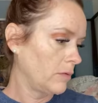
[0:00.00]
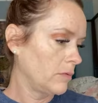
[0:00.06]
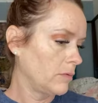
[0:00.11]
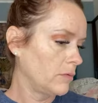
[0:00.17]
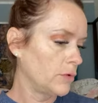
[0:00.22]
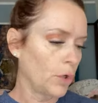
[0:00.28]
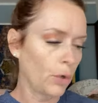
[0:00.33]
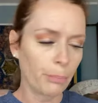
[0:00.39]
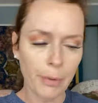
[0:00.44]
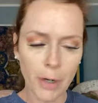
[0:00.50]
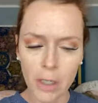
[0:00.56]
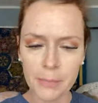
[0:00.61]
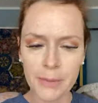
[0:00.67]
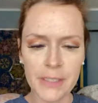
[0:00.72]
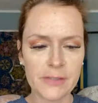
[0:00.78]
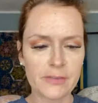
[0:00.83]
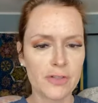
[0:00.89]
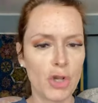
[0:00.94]
No
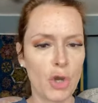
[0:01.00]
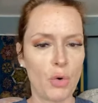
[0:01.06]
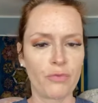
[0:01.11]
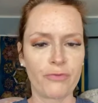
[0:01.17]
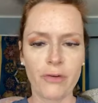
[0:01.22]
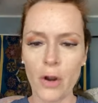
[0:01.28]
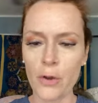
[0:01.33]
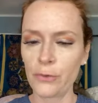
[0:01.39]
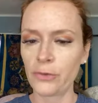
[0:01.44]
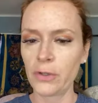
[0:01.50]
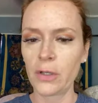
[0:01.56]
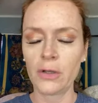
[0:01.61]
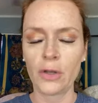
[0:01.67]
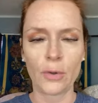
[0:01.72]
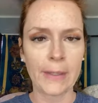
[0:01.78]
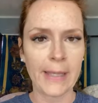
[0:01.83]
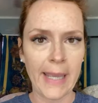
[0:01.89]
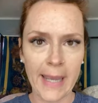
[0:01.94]
Barbies, no Frozen,
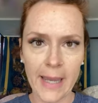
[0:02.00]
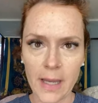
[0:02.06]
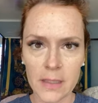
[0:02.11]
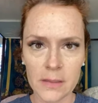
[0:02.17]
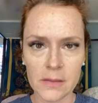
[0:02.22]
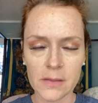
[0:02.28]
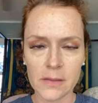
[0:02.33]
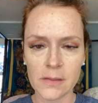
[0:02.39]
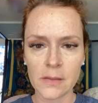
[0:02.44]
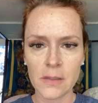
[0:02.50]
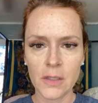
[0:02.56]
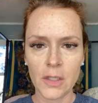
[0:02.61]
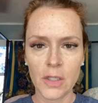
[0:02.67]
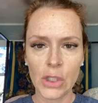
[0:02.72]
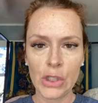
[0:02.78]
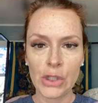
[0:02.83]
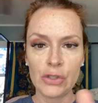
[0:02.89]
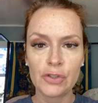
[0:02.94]
no cats.
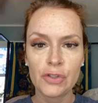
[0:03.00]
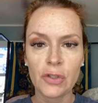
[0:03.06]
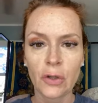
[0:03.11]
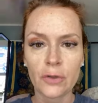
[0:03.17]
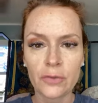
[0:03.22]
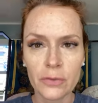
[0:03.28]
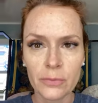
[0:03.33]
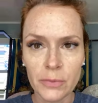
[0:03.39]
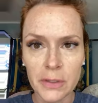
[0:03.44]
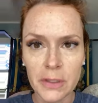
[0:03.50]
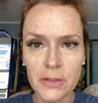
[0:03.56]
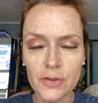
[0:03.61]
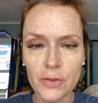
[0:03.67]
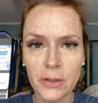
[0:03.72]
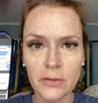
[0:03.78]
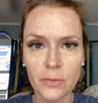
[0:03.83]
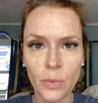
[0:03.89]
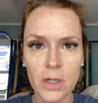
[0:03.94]
She also really
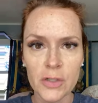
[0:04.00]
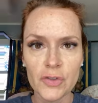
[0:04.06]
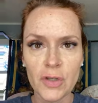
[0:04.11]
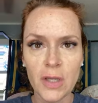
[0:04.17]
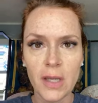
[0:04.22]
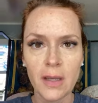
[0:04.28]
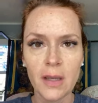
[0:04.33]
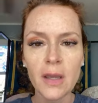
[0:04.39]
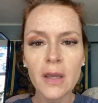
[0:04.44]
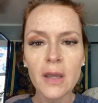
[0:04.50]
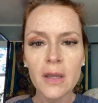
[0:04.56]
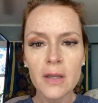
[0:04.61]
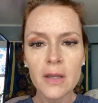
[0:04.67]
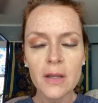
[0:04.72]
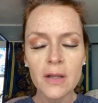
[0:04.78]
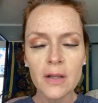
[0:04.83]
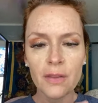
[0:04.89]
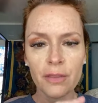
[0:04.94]
enjoys watching
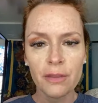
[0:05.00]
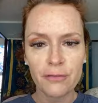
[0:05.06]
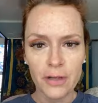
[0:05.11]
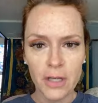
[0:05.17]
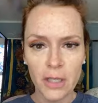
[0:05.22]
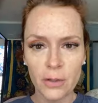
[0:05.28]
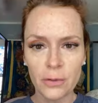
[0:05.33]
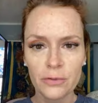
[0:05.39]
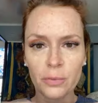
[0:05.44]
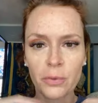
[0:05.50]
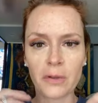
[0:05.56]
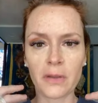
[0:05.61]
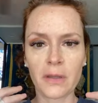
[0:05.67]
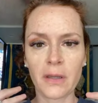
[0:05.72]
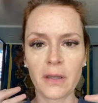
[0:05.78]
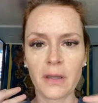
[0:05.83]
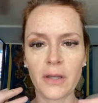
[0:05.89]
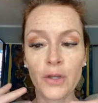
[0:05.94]
the videos where
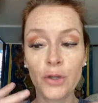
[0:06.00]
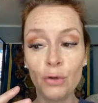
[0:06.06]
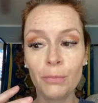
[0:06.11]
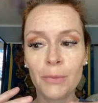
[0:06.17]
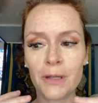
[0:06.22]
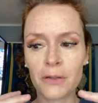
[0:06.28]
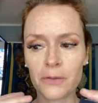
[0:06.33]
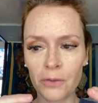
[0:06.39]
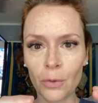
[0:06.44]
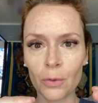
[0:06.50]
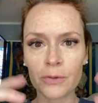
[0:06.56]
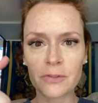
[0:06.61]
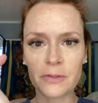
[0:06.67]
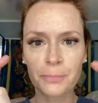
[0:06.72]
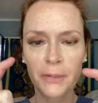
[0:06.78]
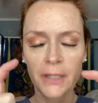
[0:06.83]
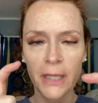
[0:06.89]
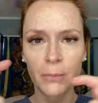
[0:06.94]
the human adults
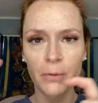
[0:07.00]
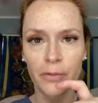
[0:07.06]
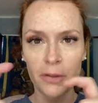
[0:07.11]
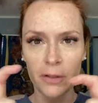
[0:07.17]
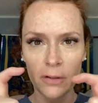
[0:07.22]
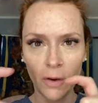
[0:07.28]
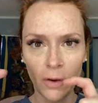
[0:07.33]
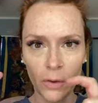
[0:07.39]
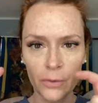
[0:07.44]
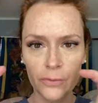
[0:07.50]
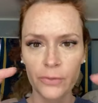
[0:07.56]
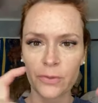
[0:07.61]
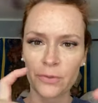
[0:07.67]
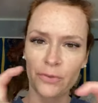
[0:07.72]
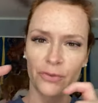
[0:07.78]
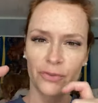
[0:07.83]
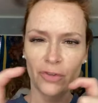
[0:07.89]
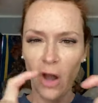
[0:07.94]
play with the dolls and
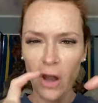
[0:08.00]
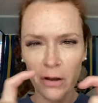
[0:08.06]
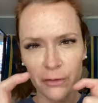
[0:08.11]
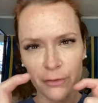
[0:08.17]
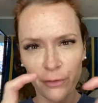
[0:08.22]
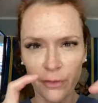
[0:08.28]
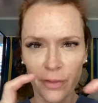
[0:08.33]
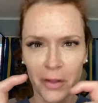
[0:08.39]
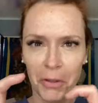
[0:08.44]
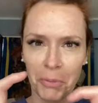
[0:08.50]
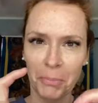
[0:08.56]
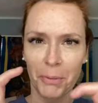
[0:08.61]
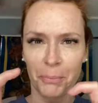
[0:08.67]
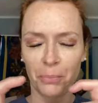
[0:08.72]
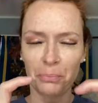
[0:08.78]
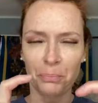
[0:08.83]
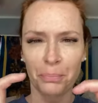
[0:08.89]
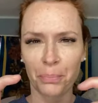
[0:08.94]
talk for them and
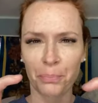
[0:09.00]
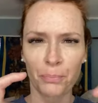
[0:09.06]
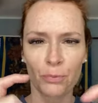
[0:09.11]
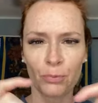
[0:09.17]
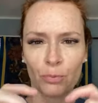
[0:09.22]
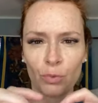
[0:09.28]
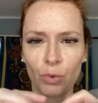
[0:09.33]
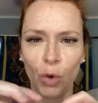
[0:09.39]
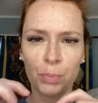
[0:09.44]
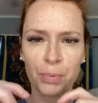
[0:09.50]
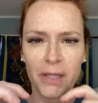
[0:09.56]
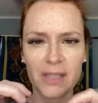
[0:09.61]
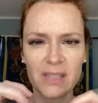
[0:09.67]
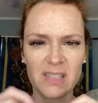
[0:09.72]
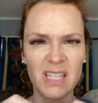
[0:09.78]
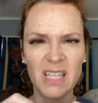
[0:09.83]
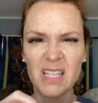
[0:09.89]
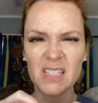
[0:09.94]
role play
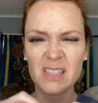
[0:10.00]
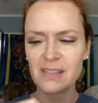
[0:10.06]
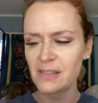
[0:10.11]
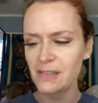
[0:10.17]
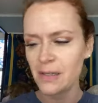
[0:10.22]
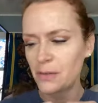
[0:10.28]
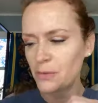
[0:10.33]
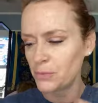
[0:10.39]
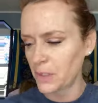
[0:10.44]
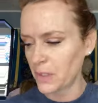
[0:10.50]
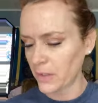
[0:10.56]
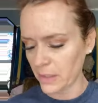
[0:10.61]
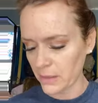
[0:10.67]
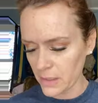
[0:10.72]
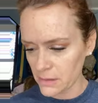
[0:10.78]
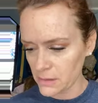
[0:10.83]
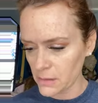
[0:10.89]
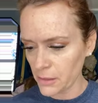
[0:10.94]
scenes. I don't really like
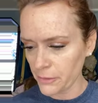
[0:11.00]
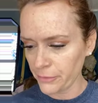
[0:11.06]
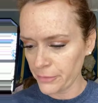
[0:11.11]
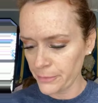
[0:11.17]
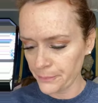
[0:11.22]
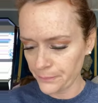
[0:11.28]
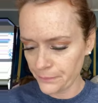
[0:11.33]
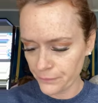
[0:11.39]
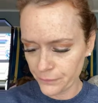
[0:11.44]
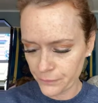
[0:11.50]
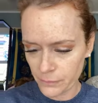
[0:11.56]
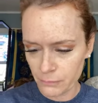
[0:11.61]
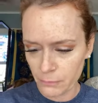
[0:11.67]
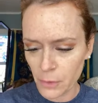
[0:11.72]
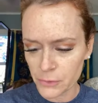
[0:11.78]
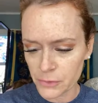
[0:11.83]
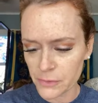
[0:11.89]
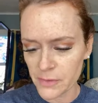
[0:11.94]
that stuff.
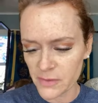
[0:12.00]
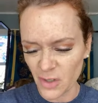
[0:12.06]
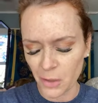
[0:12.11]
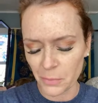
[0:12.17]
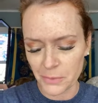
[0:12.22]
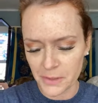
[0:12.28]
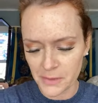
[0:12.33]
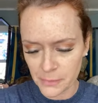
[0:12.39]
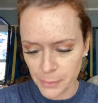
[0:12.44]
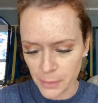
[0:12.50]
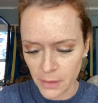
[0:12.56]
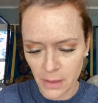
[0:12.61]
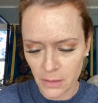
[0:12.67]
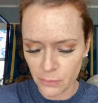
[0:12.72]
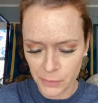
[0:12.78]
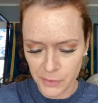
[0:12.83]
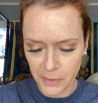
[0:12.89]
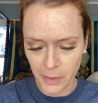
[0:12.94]
Most of it's harmless, but I
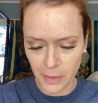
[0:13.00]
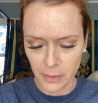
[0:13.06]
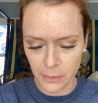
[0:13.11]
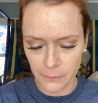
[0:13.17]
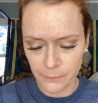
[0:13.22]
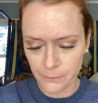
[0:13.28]
don't really like it.